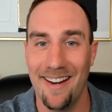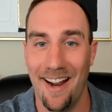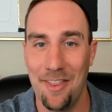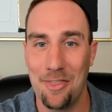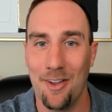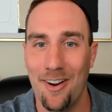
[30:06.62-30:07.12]
i
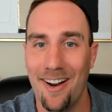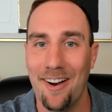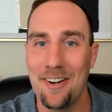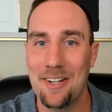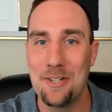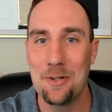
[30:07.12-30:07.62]
thought i
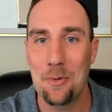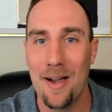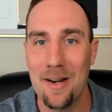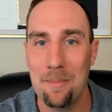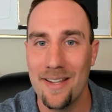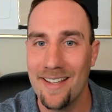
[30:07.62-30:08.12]
already knew
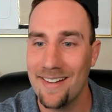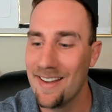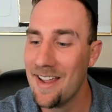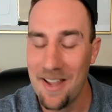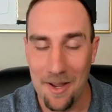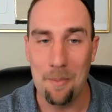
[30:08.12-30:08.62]
quite a bit
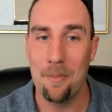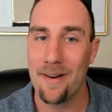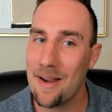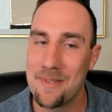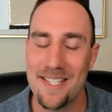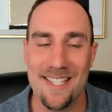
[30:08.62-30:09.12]
but
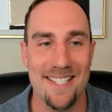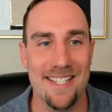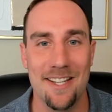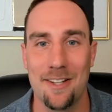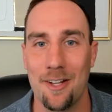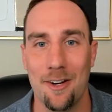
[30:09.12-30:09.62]
i'm
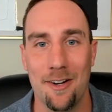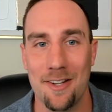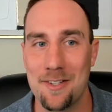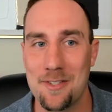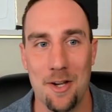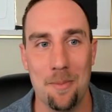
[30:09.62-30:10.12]
still learning
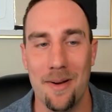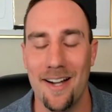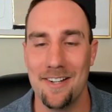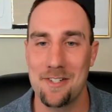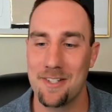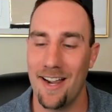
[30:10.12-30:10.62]
so
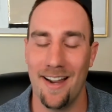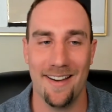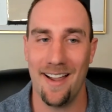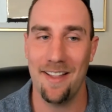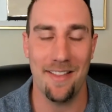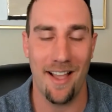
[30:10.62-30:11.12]
much. I,
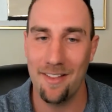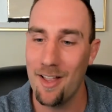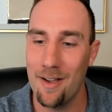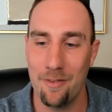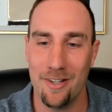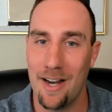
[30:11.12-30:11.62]
I, I
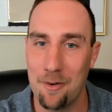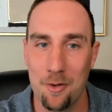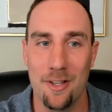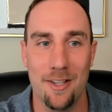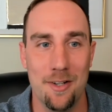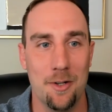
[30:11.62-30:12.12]
love it. I
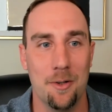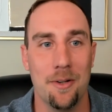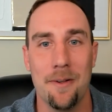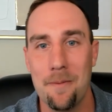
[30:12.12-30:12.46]
really do.